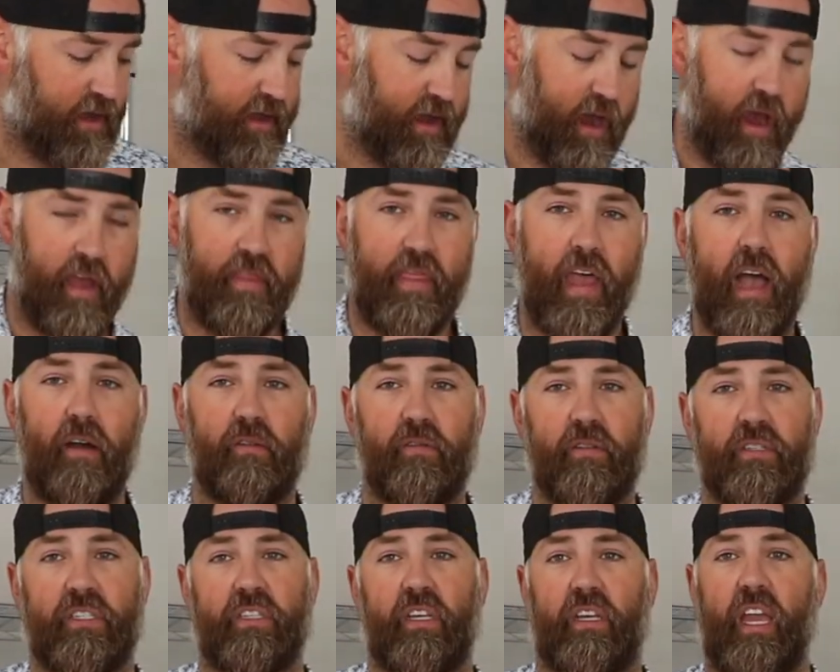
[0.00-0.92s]
And that
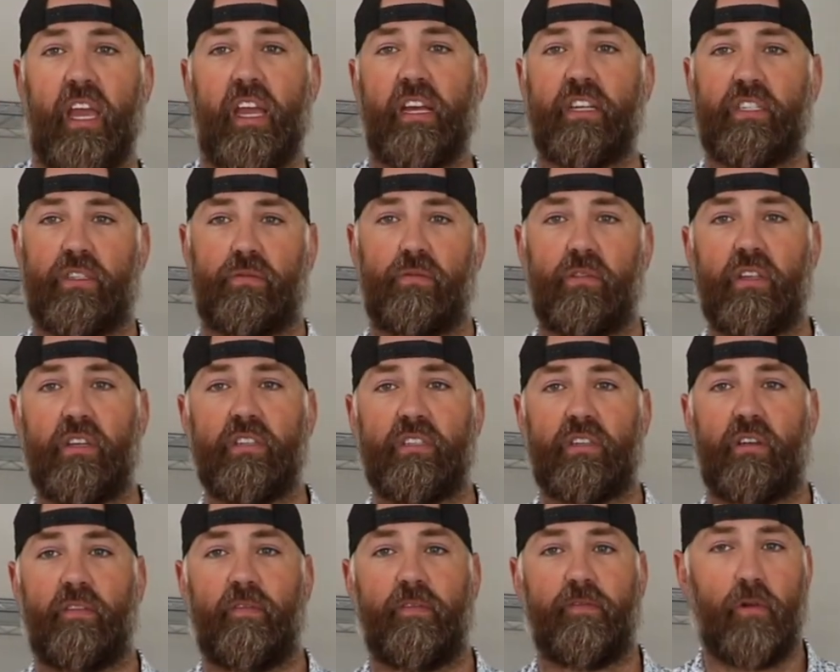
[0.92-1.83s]
was the case with these
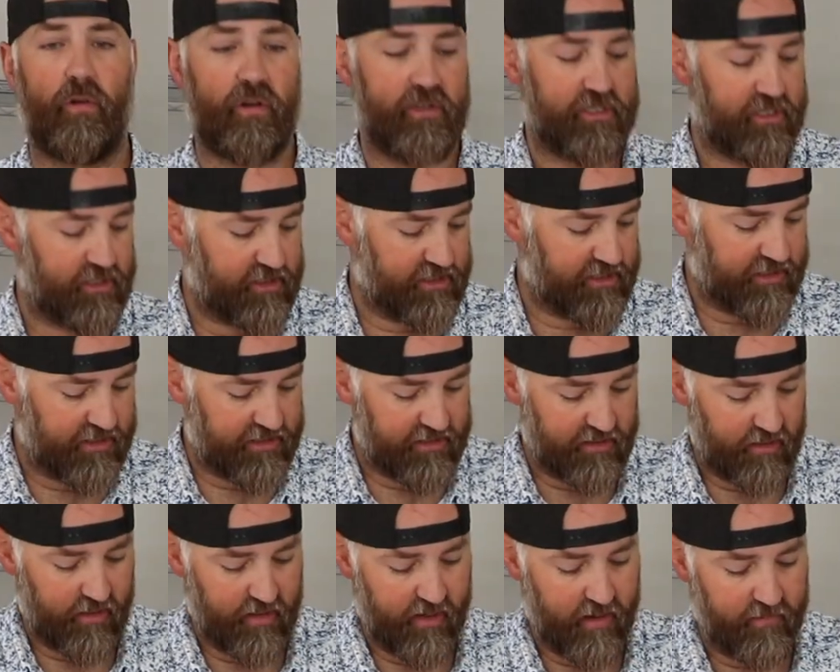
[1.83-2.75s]
enforcers. These
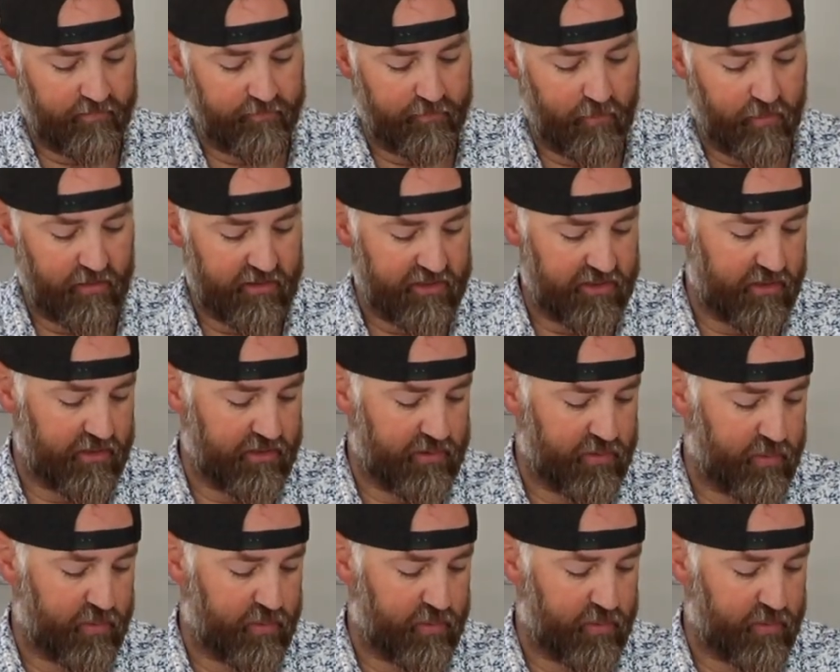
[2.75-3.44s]
are the Enforcers